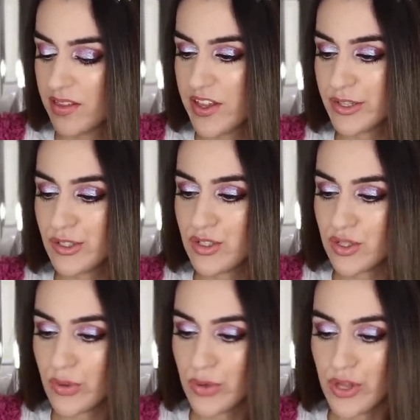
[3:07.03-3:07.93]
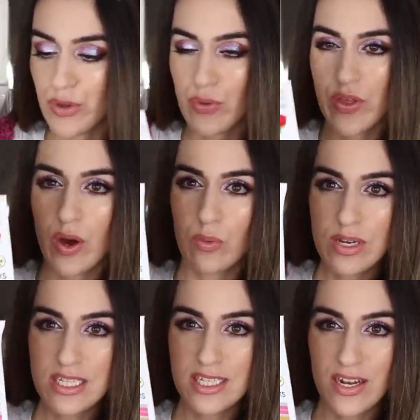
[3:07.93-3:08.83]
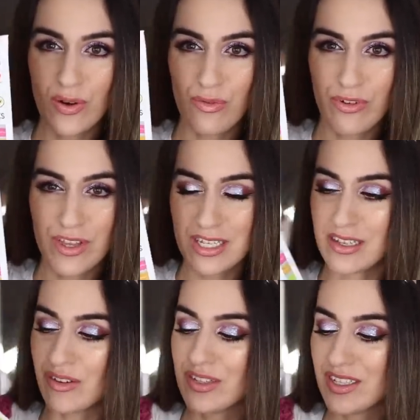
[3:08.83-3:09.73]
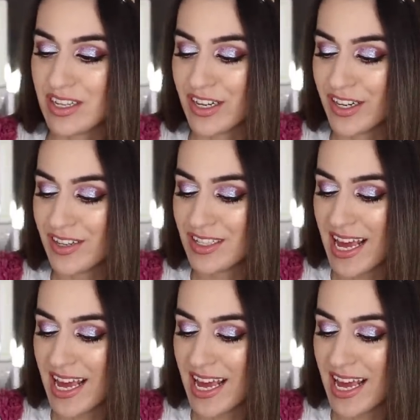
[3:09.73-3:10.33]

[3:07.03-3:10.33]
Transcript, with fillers: They're so cute. They always send over these little stickers.